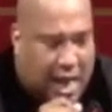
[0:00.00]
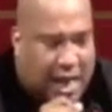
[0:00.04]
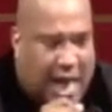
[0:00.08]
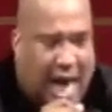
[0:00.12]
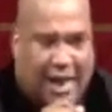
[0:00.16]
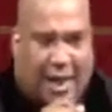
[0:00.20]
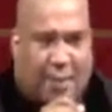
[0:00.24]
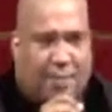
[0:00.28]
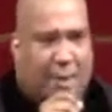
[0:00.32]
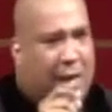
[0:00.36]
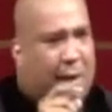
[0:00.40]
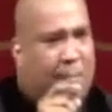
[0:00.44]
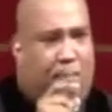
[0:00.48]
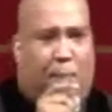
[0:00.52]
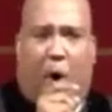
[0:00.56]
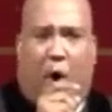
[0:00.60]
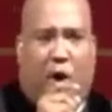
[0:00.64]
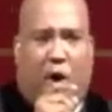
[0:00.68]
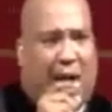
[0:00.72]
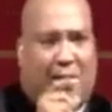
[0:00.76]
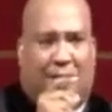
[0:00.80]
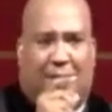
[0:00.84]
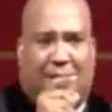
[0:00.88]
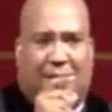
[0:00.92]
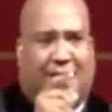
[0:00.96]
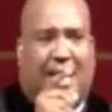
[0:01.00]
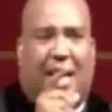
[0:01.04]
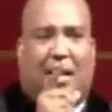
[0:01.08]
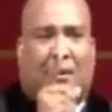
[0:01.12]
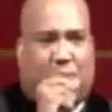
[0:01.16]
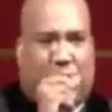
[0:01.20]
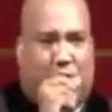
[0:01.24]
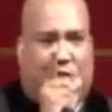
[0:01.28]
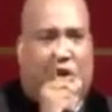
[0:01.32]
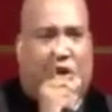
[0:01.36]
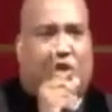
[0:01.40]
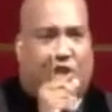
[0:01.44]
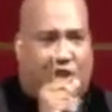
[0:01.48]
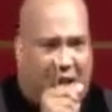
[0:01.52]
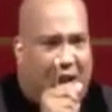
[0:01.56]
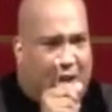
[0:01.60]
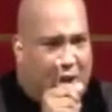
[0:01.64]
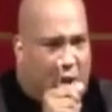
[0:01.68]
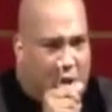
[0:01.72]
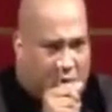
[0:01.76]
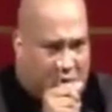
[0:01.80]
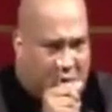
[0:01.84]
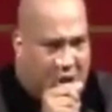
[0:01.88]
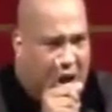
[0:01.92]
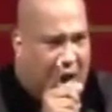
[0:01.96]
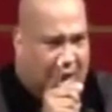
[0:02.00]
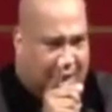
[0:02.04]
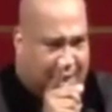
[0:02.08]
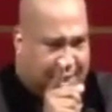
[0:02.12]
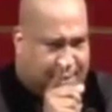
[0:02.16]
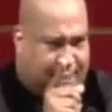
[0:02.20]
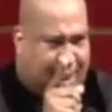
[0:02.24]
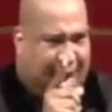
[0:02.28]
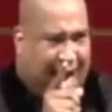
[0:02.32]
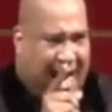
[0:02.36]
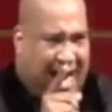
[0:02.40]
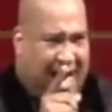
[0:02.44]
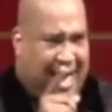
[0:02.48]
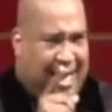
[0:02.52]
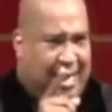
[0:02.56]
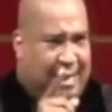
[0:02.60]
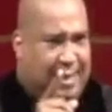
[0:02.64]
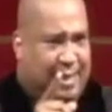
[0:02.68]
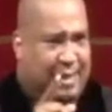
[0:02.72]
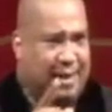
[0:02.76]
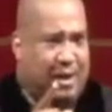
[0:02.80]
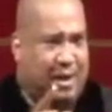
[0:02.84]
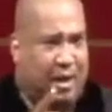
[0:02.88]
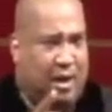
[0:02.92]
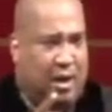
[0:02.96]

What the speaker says: like me to point at them and tell them, you're still on God's mind.